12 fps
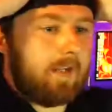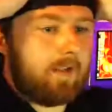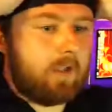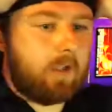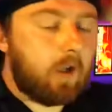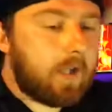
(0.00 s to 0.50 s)

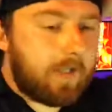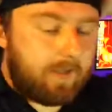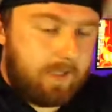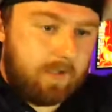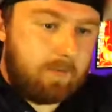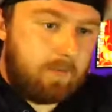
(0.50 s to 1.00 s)
look at
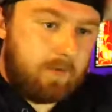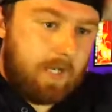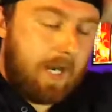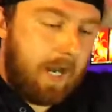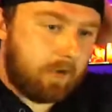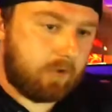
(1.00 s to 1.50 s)
them
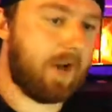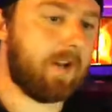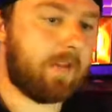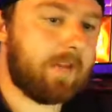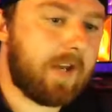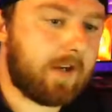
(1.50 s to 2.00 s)
and I try to
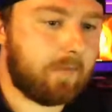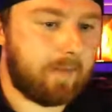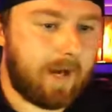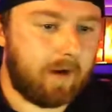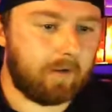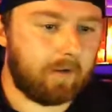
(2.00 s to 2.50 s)
think
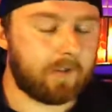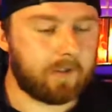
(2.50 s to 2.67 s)
about